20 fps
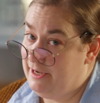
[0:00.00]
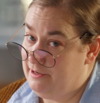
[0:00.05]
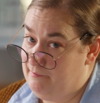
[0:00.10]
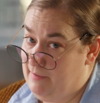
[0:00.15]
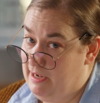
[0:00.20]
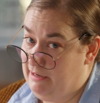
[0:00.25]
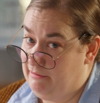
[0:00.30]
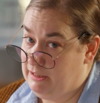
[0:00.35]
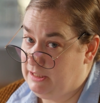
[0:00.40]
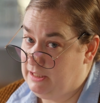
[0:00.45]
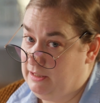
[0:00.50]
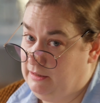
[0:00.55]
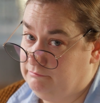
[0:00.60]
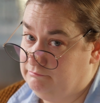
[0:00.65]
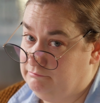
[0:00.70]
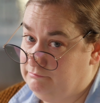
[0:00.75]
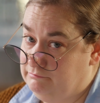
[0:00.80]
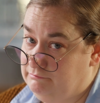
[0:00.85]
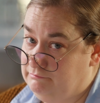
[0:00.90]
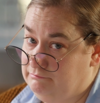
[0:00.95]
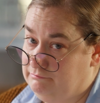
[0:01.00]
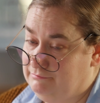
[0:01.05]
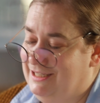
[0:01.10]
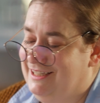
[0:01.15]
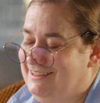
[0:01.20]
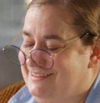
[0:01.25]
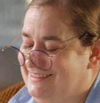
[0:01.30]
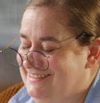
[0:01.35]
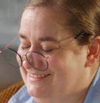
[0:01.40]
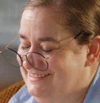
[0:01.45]
an American,
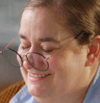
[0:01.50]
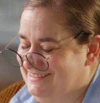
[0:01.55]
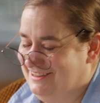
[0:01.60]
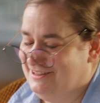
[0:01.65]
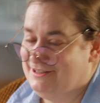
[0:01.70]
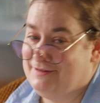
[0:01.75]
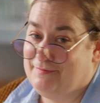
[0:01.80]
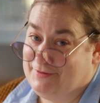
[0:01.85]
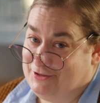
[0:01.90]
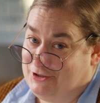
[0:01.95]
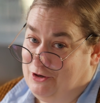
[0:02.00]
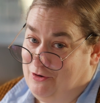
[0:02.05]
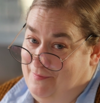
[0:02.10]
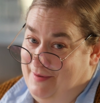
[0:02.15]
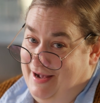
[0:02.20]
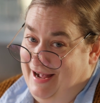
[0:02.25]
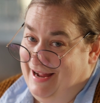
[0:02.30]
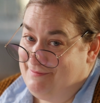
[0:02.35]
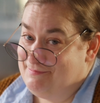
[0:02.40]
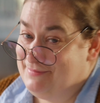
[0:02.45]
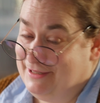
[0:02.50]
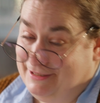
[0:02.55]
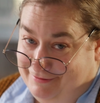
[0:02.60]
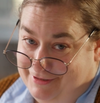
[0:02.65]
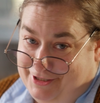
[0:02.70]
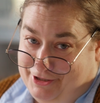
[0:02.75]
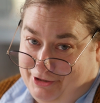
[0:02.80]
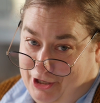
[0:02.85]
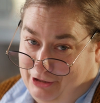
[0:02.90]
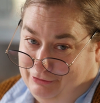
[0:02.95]
so am I,
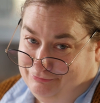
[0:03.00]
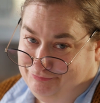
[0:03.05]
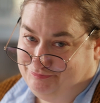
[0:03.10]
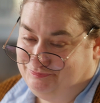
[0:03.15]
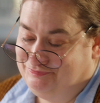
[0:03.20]
but you know,